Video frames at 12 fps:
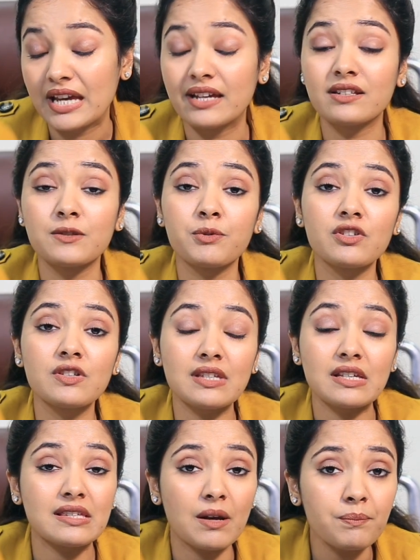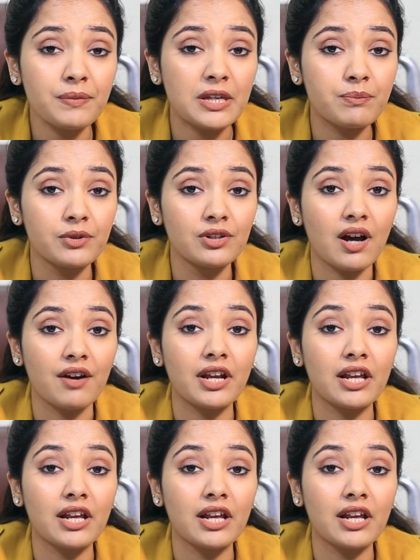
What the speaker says: It is because some people are